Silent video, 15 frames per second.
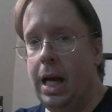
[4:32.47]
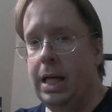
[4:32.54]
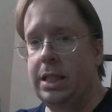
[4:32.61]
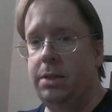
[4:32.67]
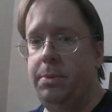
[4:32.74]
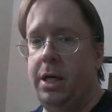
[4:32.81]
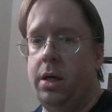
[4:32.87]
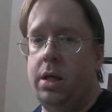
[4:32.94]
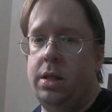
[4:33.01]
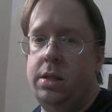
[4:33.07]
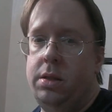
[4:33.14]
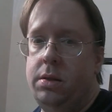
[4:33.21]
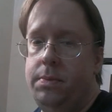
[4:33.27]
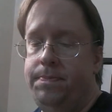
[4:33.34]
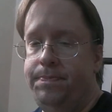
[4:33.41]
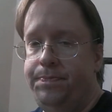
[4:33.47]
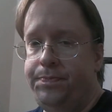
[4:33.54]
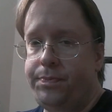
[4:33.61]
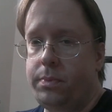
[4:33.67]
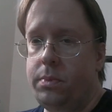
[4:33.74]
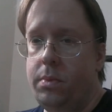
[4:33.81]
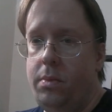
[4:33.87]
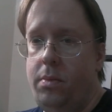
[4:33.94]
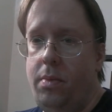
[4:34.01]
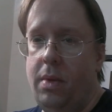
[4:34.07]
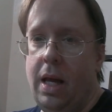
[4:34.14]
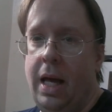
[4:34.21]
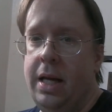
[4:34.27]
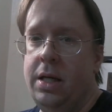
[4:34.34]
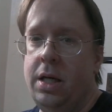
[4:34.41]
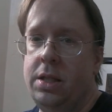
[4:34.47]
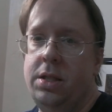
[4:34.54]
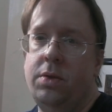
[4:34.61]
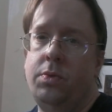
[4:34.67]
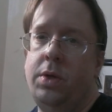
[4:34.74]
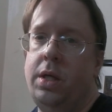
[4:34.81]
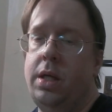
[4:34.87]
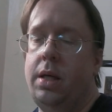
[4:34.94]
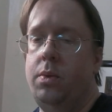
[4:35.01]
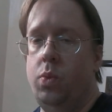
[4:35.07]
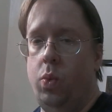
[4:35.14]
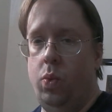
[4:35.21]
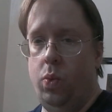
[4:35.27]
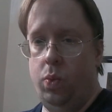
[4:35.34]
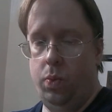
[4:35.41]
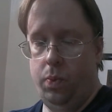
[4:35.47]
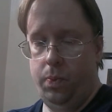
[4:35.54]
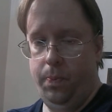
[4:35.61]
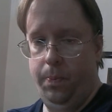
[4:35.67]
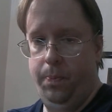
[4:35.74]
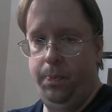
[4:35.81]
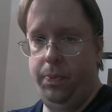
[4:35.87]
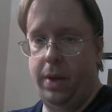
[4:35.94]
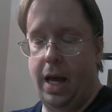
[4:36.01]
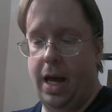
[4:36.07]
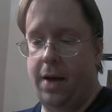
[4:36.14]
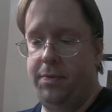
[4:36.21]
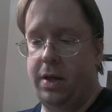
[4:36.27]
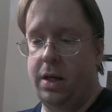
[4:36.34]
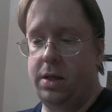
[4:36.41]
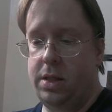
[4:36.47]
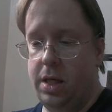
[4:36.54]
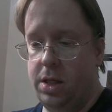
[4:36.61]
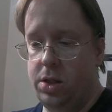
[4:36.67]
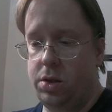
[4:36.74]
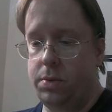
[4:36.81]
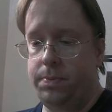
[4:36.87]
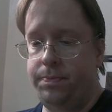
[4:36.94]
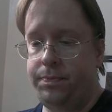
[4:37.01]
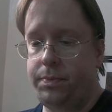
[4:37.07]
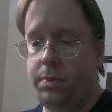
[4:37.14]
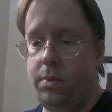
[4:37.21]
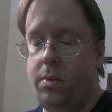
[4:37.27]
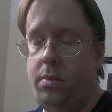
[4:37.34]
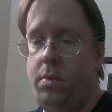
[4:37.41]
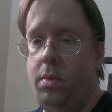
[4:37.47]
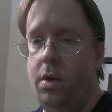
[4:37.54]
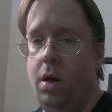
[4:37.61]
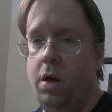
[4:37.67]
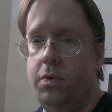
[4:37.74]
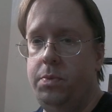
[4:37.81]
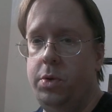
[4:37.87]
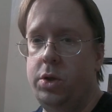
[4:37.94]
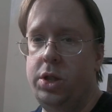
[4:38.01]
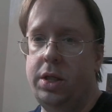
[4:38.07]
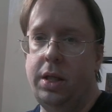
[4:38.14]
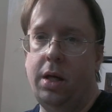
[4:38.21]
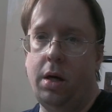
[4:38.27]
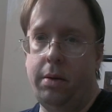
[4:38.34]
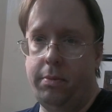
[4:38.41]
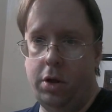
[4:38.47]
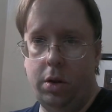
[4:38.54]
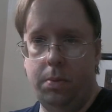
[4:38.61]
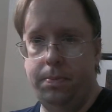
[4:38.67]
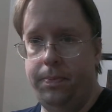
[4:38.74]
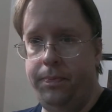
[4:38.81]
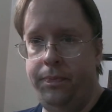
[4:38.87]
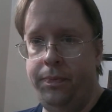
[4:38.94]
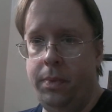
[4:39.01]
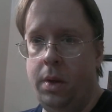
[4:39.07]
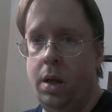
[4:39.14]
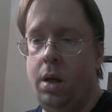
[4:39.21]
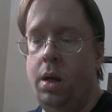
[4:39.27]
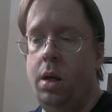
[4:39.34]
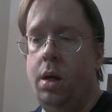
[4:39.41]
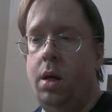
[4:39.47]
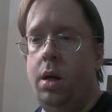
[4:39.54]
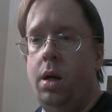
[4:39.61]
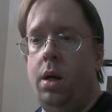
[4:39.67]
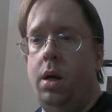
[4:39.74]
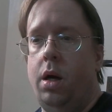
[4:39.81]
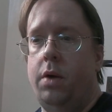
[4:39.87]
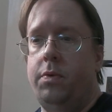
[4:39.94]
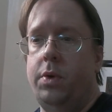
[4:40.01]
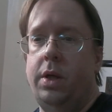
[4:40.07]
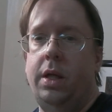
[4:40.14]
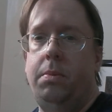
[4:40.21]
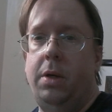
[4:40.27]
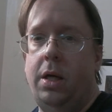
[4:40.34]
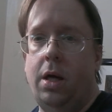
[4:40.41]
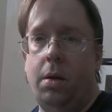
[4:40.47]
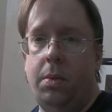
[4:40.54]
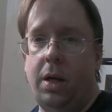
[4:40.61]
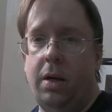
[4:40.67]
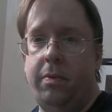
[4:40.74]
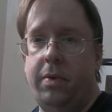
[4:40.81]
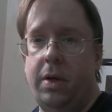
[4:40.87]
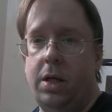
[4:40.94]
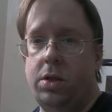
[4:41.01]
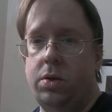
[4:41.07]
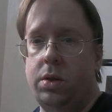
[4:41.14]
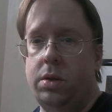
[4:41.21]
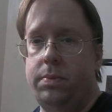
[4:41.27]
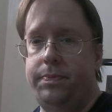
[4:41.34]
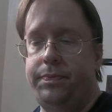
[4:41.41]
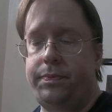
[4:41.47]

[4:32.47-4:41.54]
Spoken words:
To be honest, it doesn't really have the intention of pushing the envelope, of really becoming adventurous.